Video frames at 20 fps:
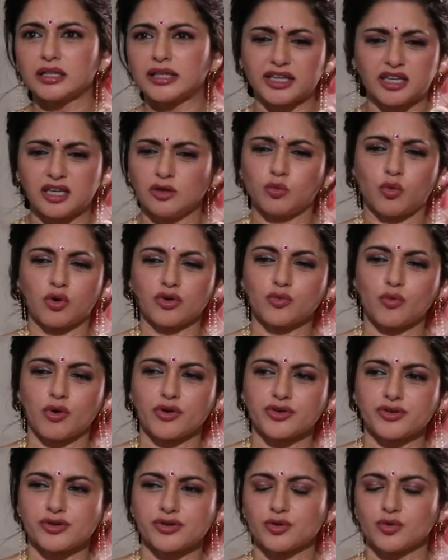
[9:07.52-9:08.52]
like he won't
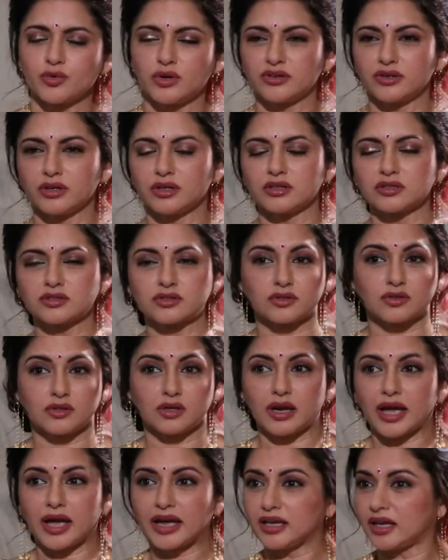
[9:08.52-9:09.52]
want to do a
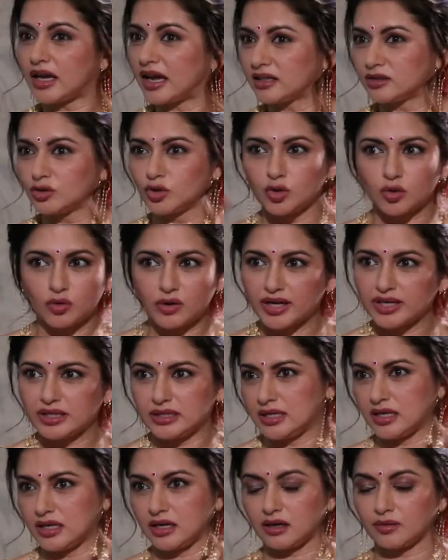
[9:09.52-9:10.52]
rehearsal. I had no
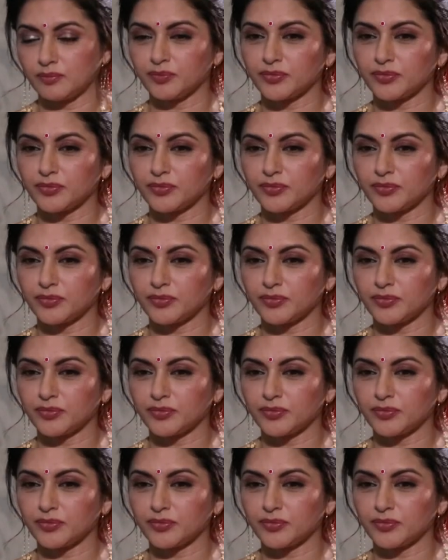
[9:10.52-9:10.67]
idea.